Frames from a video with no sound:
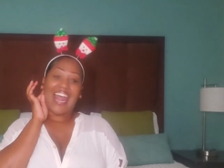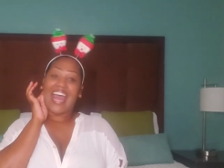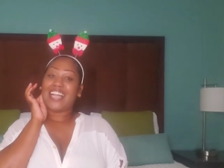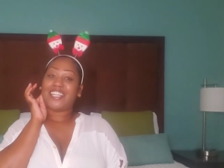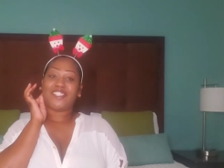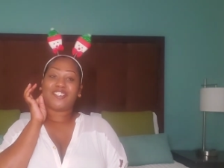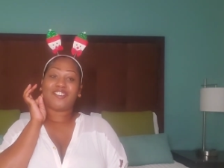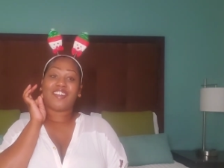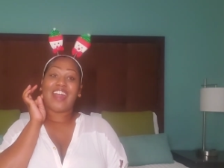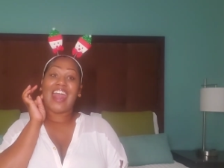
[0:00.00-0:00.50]

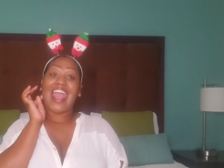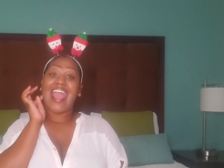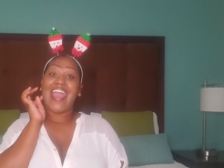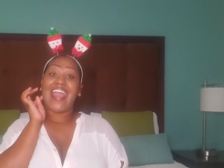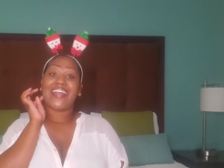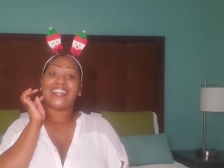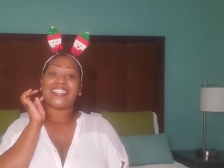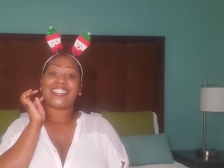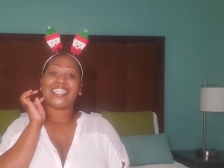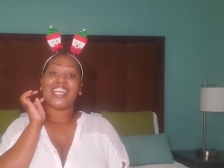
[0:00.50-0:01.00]
Not
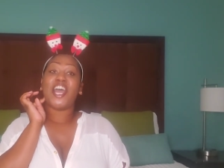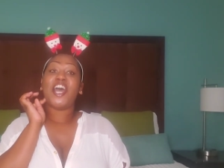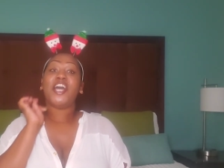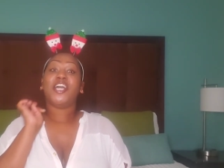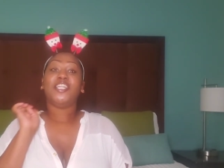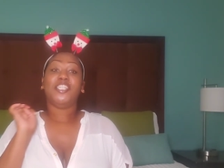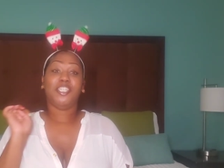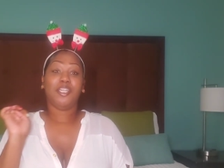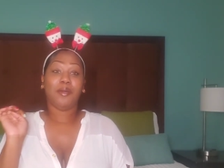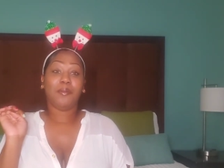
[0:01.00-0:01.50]
trash,
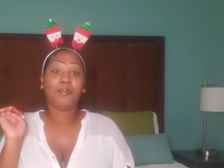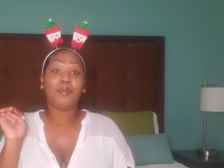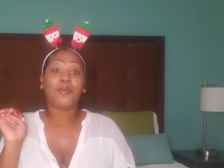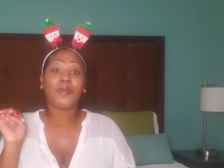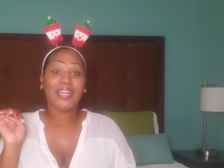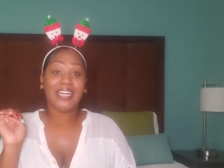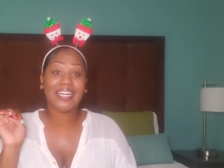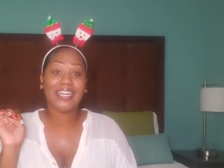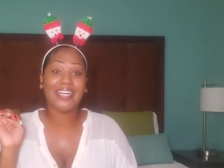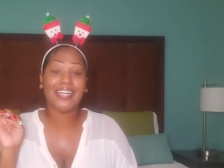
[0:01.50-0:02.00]

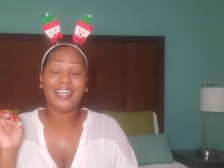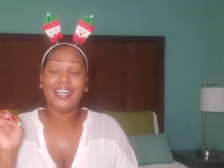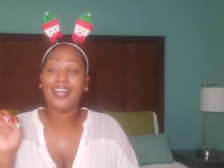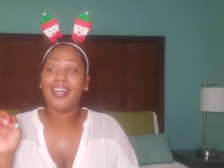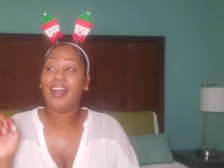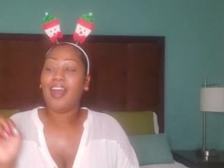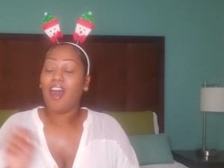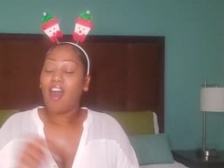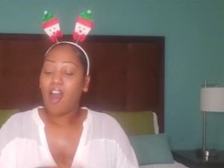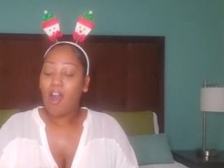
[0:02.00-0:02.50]
debris
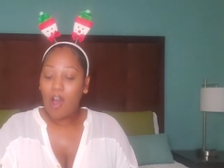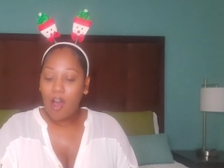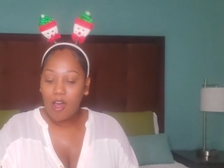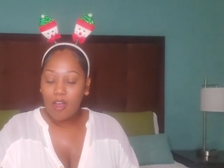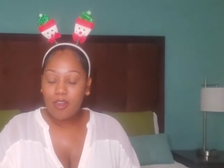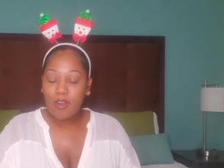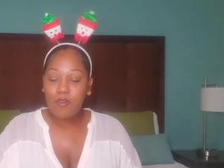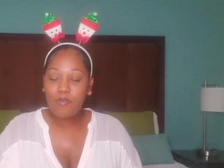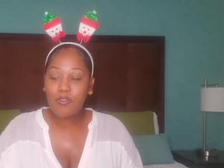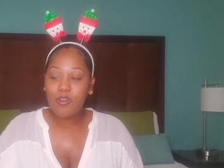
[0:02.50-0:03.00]

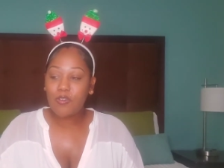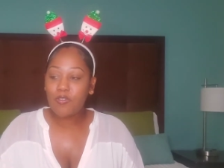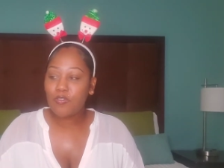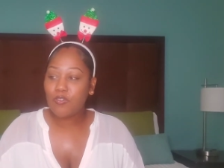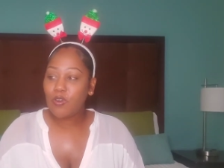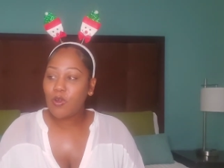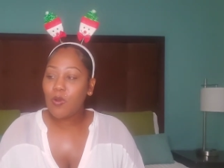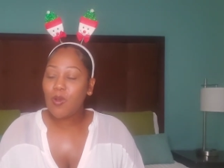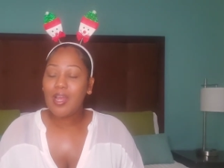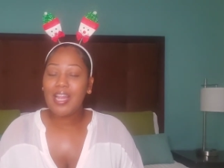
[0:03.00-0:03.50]
all over the
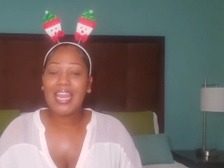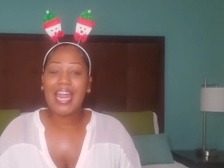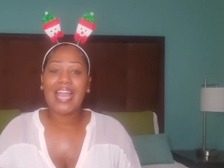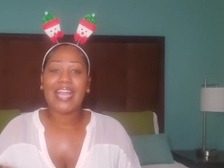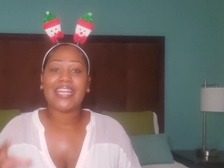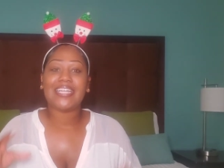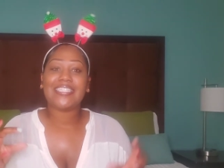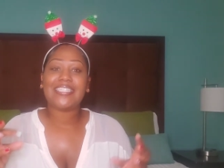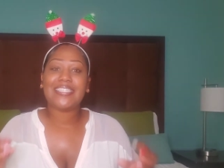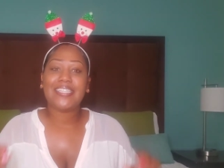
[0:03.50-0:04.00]
floor,
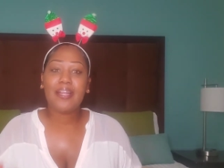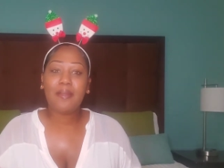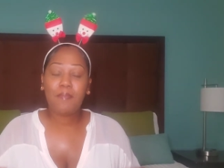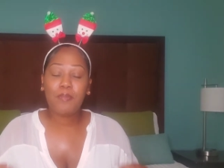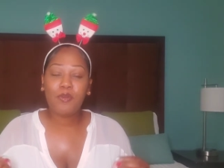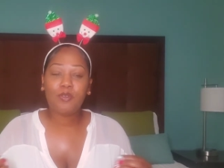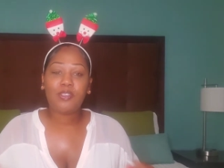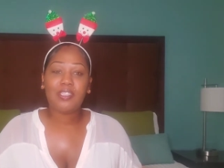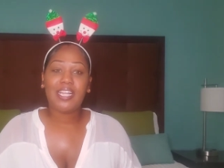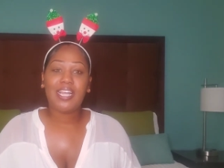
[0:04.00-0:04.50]
like
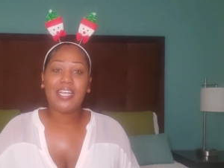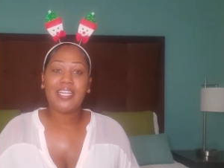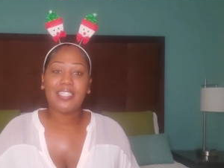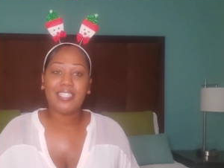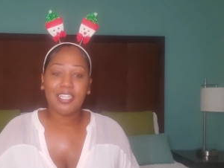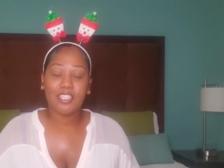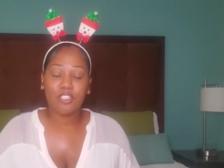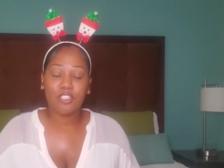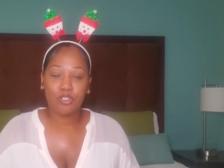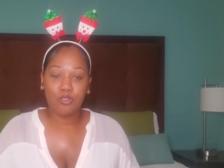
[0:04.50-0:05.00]
simple things
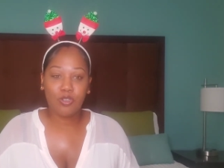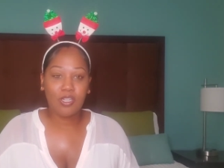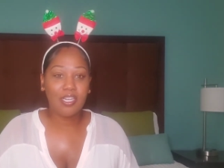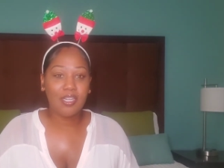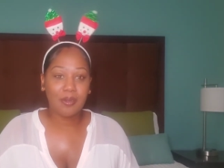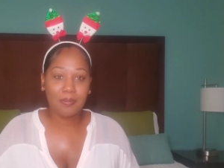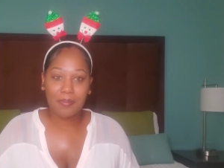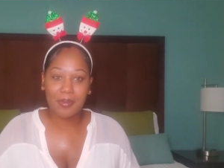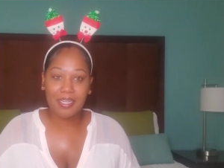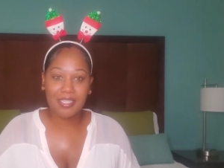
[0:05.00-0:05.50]
that you
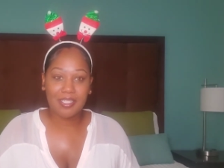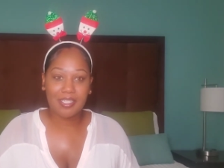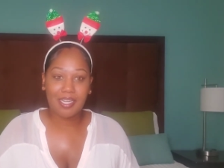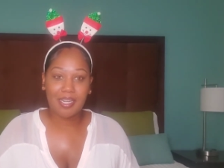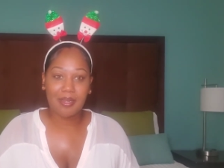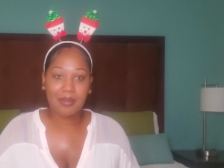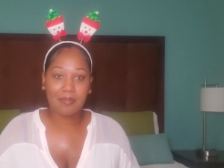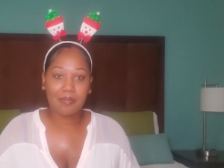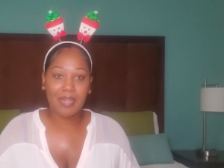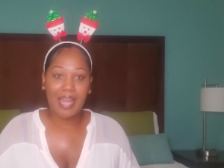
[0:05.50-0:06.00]
could have picked up.